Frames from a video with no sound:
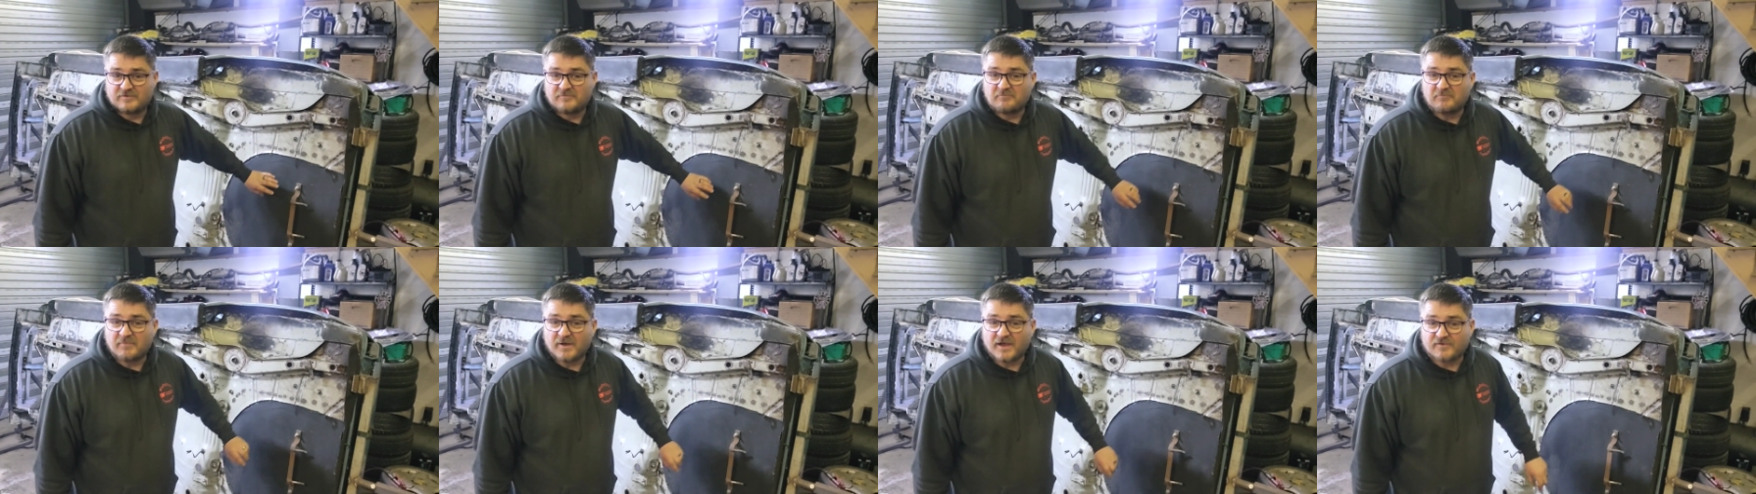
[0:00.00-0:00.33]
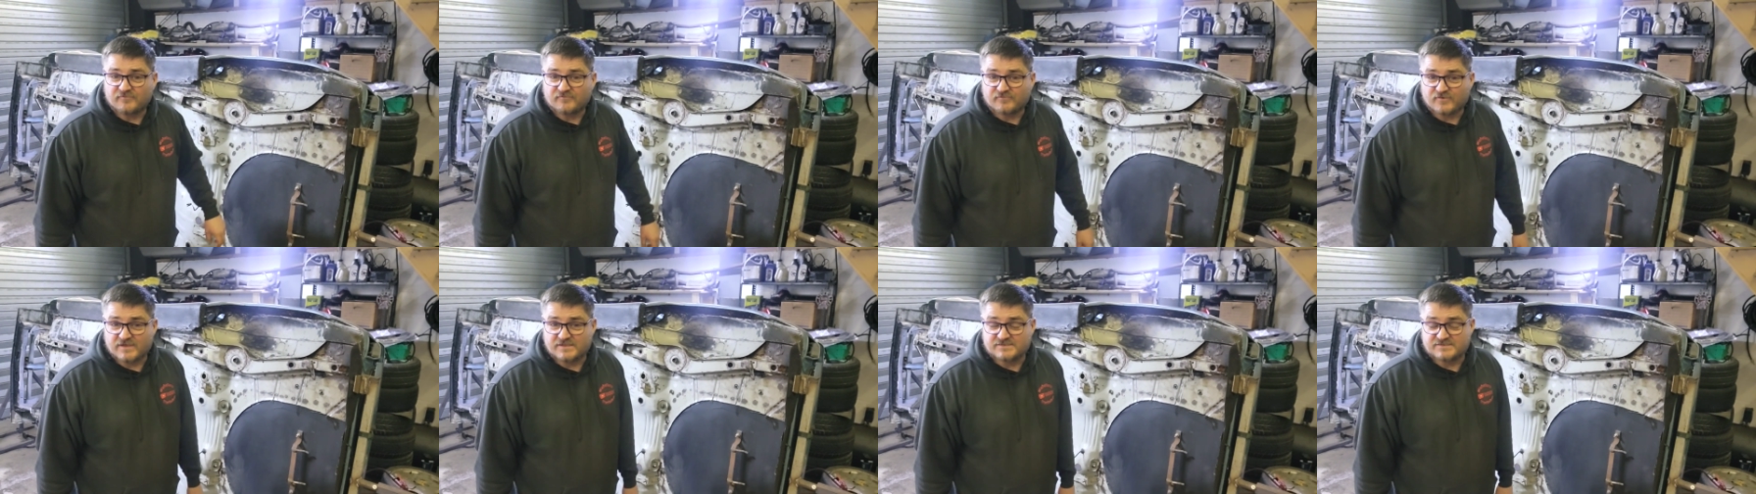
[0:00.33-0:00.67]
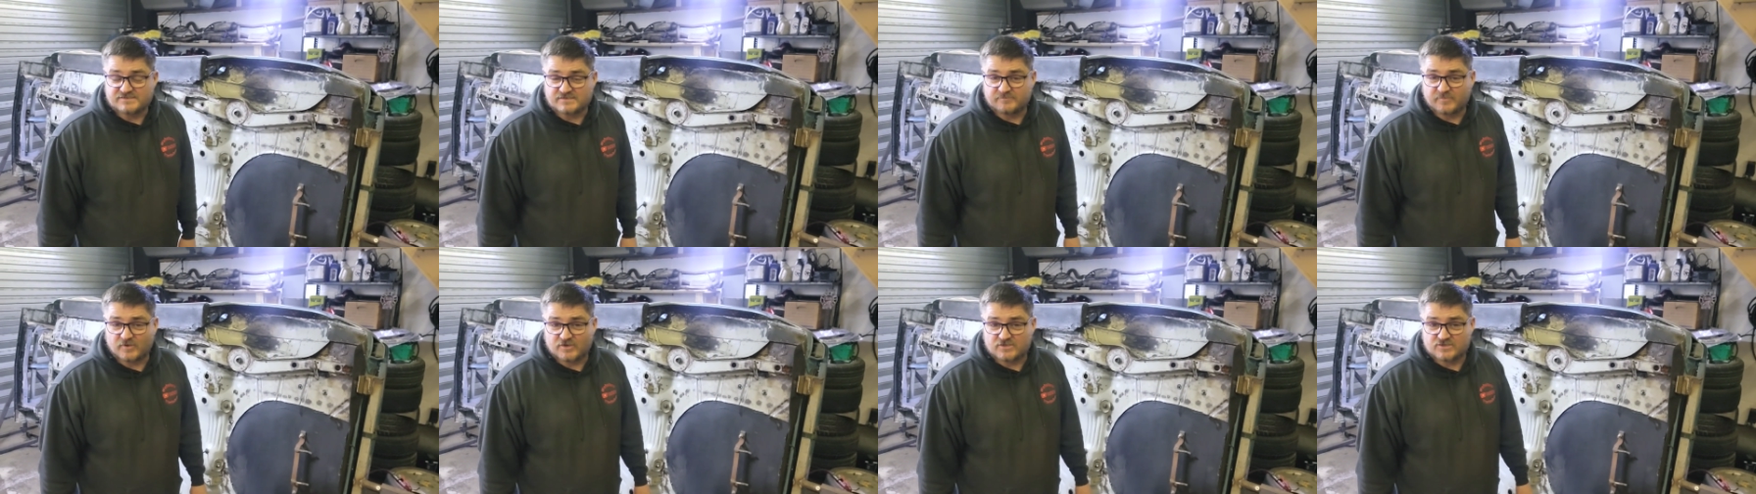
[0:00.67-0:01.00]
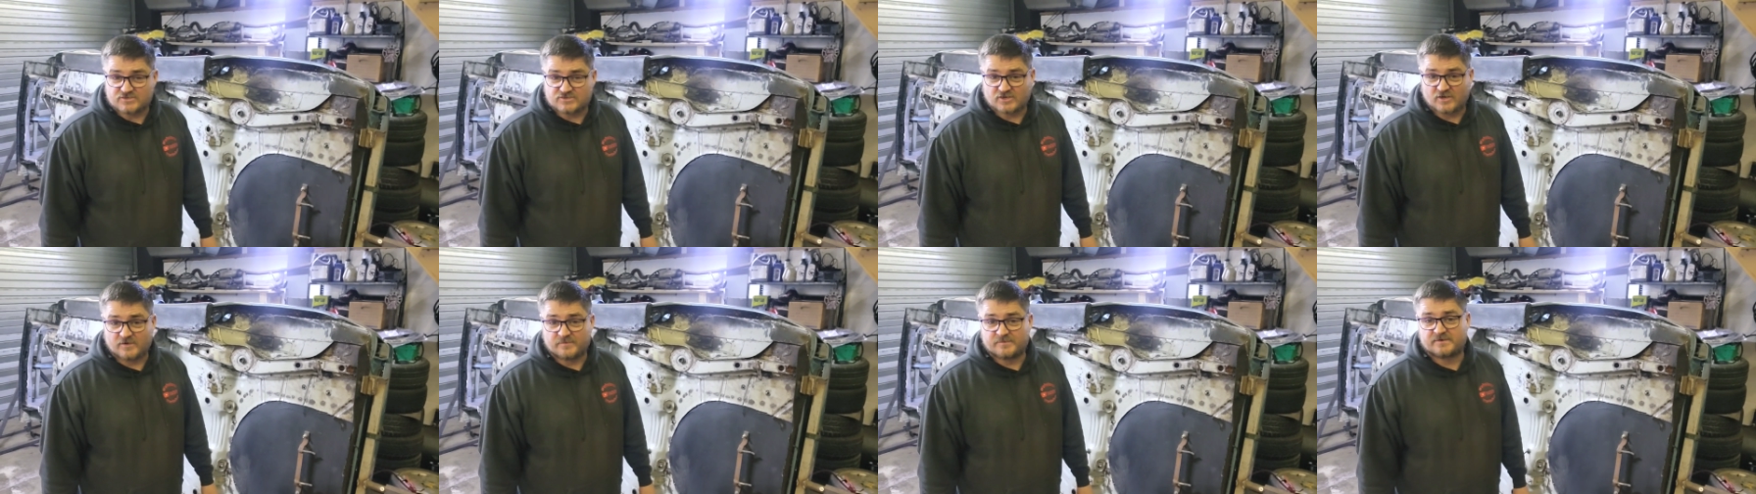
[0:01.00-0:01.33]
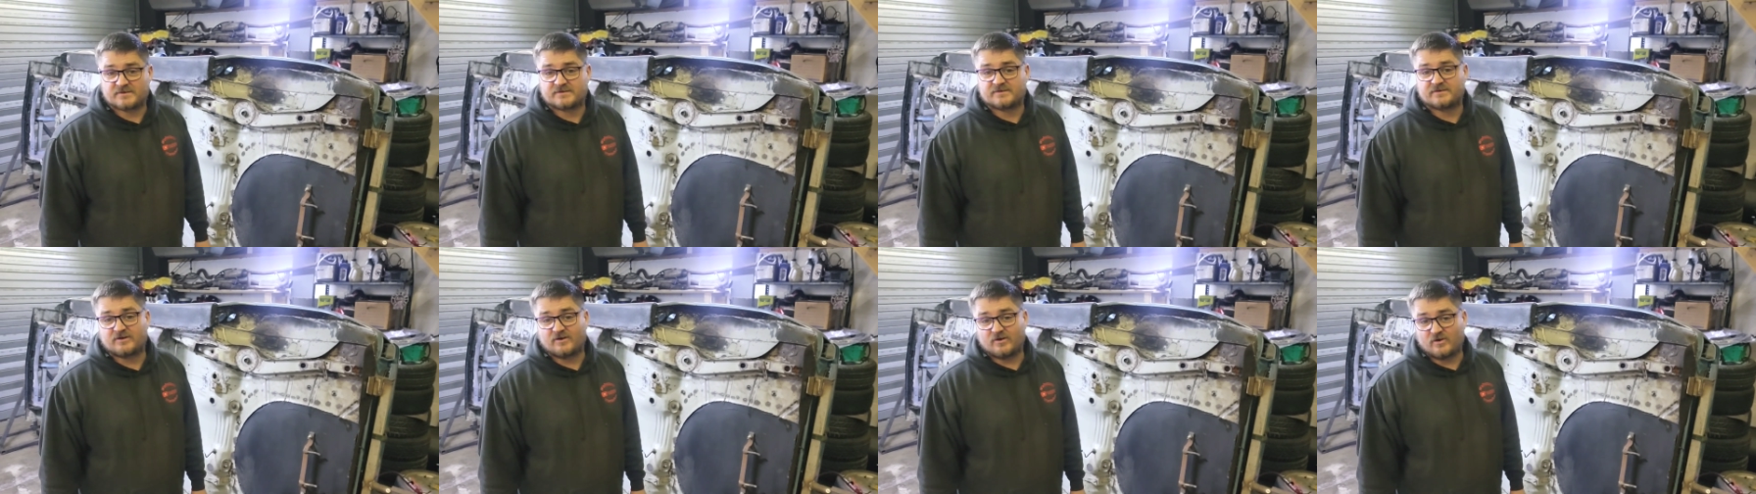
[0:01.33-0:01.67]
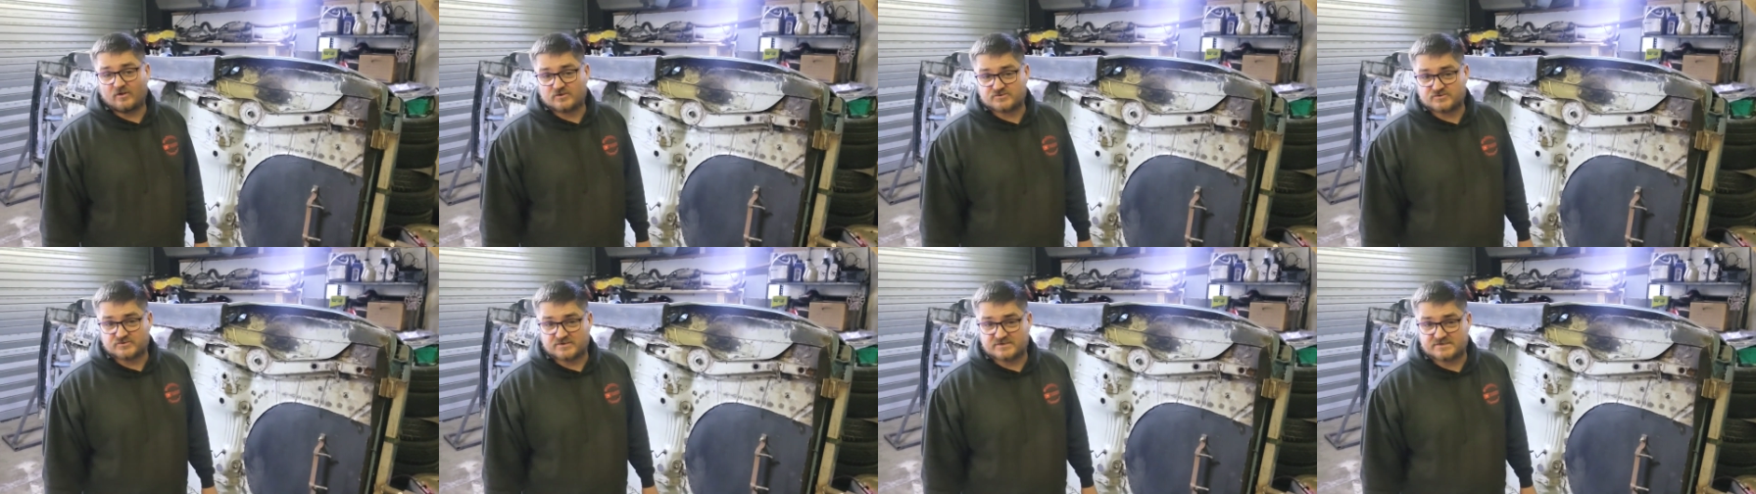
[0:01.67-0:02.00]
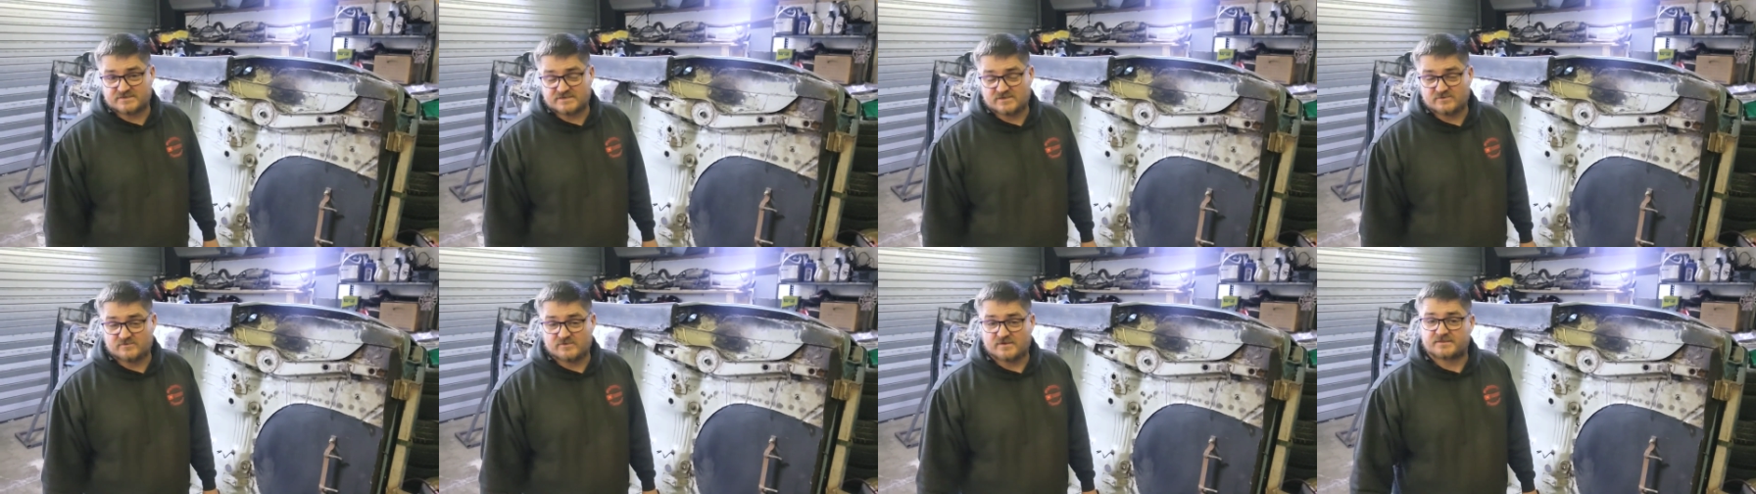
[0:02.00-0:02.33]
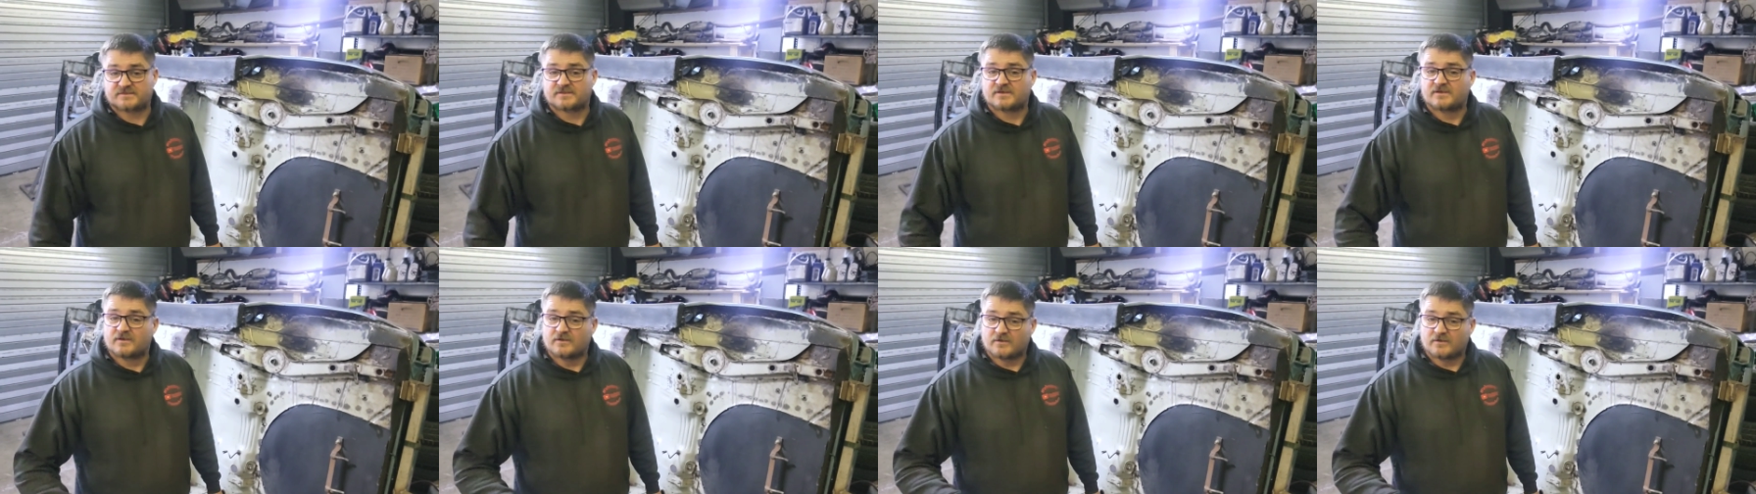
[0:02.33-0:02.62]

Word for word: my friends at the body shop, also to deal with.